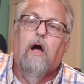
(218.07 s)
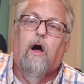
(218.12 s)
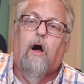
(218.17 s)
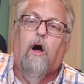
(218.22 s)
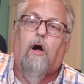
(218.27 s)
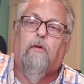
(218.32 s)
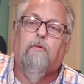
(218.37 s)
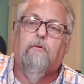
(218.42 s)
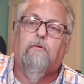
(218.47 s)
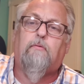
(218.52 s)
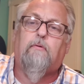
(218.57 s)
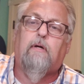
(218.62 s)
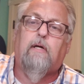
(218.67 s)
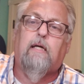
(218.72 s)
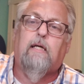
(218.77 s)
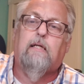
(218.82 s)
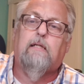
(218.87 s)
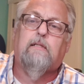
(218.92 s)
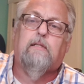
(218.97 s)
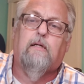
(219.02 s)
on the
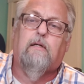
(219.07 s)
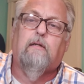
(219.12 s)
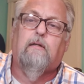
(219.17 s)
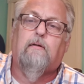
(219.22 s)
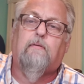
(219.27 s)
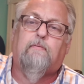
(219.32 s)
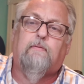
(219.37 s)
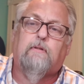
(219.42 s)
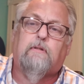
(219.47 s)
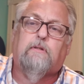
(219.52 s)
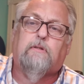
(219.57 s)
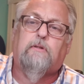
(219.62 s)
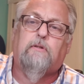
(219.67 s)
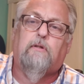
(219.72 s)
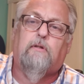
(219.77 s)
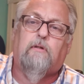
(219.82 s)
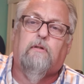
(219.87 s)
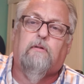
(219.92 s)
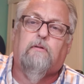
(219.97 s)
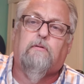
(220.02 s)
wings of a
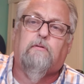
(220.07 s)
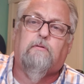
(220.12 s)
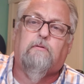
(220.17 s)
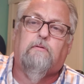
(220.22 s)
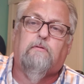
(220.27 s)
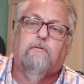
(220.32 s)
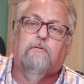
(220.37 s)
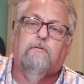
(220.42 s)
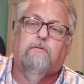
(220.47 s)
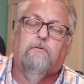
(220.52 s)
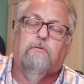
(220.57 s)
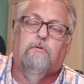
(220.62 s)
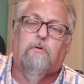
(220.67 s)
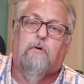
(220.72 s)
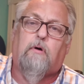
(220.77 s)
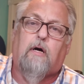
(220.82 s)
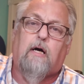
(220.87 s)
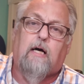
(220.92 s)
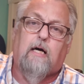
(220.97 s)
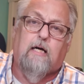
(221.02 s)

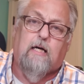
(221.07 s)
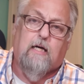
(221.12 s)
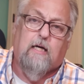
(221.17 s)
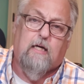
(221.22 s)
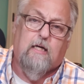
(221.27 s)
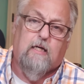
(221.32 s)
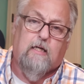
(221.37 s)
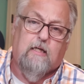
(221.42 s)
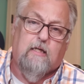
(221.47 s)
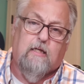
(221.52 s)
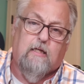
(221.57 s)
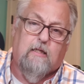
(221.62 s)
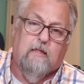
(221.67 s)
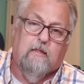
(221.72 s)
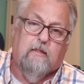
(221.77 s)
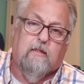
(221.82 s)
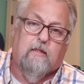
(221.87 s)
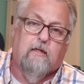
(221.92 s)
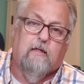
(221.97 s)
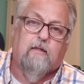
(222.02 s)
snow-white
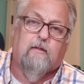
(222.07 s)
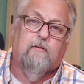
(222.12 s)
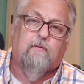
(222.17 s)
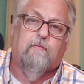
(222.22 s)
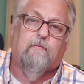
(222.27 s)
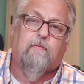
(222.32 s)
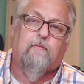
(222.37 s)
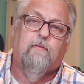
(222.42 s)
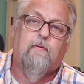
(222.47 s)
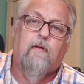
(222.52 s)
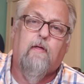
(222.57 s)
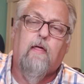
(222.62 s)
dove.